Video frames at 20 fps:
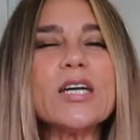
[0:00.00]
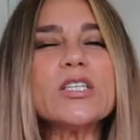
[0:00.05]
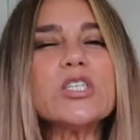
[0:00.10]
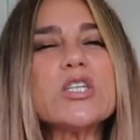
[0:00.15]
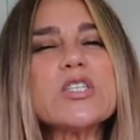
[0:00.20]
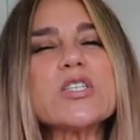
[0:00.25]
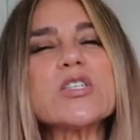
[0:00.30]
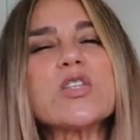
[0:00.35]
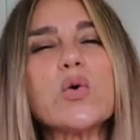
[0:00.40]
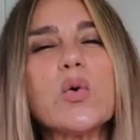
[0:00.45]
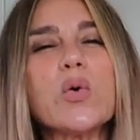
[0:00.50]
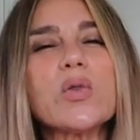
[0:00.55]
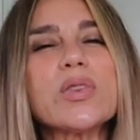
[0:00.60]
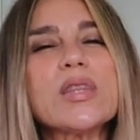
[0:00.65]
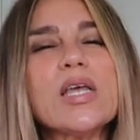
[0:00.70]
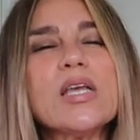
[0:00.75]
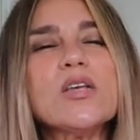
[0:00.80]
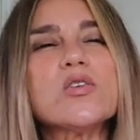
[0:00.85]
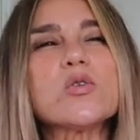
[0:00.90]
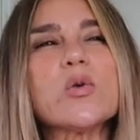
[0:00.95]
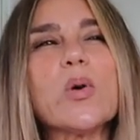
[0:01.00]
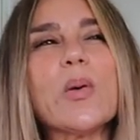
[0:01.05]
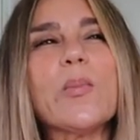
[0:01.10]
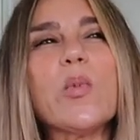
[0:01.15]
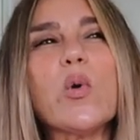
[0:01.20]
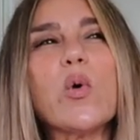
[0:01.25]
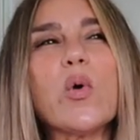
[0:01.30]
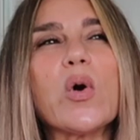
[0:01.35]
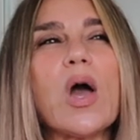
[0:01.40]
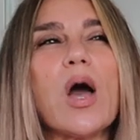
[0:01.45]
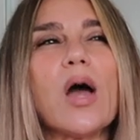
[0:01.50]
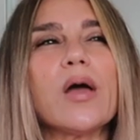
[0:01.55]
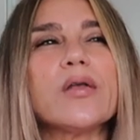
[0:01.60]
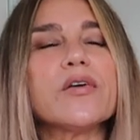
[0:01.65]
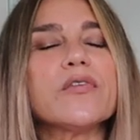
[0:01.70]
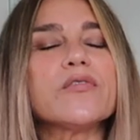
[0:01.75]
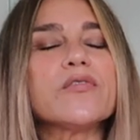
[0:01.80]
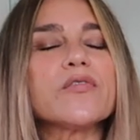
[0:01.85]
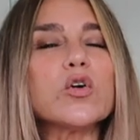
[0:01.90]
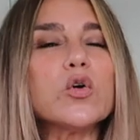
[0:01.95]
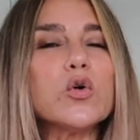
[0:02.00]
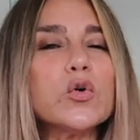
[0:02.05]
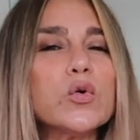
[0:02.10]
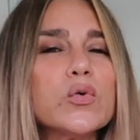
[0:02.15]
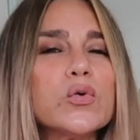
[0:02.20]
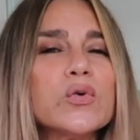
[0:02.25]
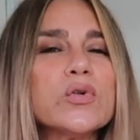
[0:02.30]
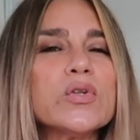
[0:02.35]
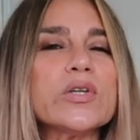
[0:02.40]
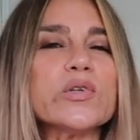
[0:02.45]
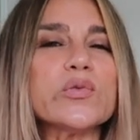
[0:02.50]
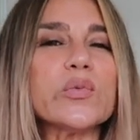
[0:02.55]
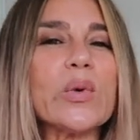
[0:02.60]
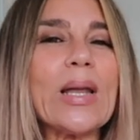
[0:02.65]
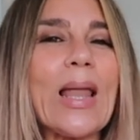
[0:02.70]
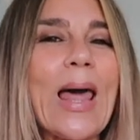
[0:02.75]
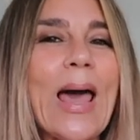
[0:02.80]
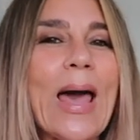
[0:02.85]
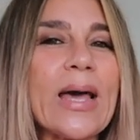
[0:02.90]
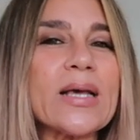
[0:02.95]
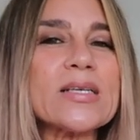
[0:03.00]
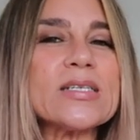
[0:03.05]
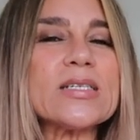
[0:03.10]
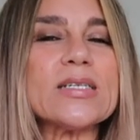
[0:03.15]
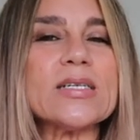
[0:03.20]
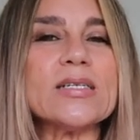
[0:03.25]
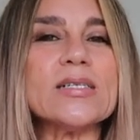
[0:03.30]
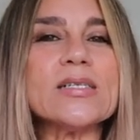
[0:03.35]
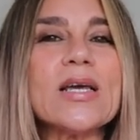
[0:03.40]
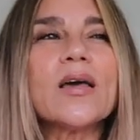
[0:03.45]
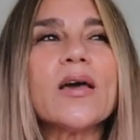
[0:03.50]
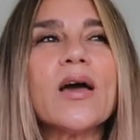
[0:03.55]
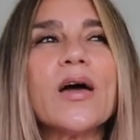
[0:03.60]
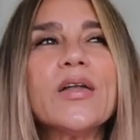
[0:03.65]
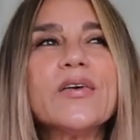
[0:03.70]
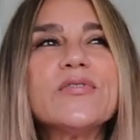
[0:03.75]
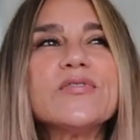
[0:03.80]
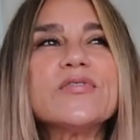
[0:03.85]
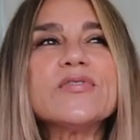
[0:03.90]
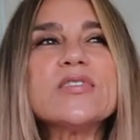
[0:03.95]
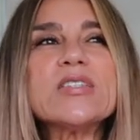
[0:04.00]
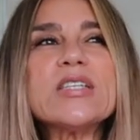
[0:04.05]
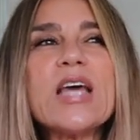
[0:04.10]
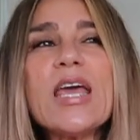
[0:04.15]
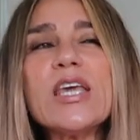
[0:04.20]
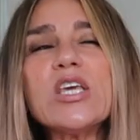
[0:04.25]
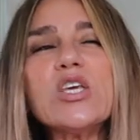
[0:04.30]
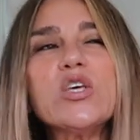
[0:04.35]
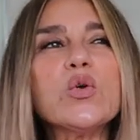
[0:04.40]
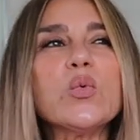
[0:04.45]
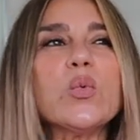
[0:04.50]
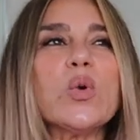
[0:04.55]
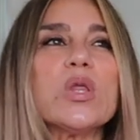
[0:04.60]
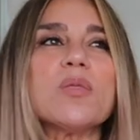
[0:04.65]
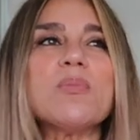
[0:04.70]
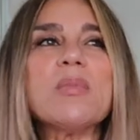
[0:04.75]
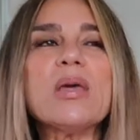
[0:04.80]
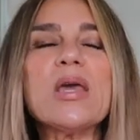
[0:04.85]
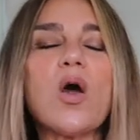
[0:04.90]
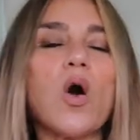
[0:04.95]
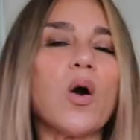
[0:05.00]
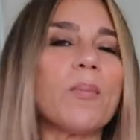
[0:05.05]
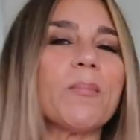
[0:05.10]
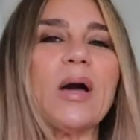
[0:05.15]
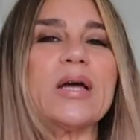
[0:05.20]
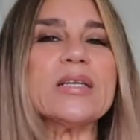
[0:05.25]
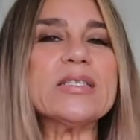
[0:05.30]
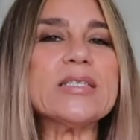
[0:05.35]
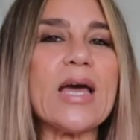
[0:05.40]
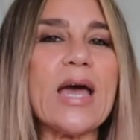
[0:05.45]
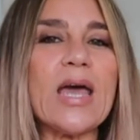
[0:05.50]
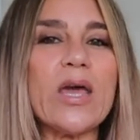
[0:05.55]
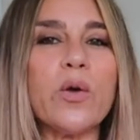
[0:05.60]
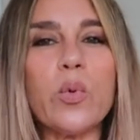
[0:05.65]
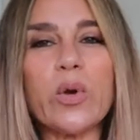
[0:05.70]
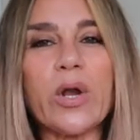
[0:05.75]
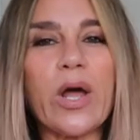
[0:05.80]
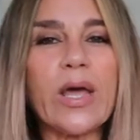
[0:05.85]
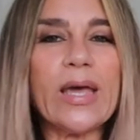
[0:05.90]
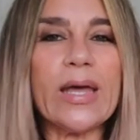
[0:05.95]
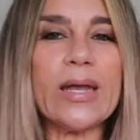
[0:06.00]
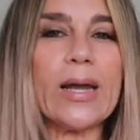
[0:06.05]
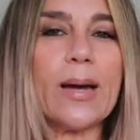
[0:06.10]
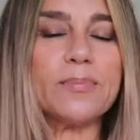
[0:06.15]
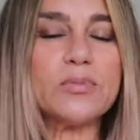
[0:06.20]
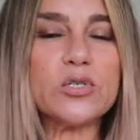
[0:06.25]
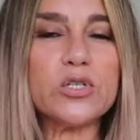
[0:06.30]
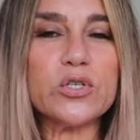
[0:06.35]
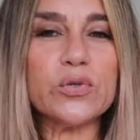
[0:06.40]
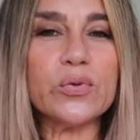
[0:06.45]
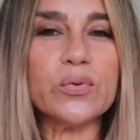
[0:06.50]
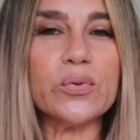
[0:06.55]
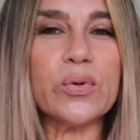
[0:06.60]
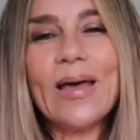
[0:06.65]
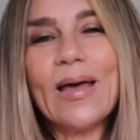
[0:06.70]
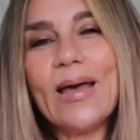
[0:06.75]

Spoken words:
I just thought these were more kind of cool and relaxed and kind of take you with me on my day, what I get up to.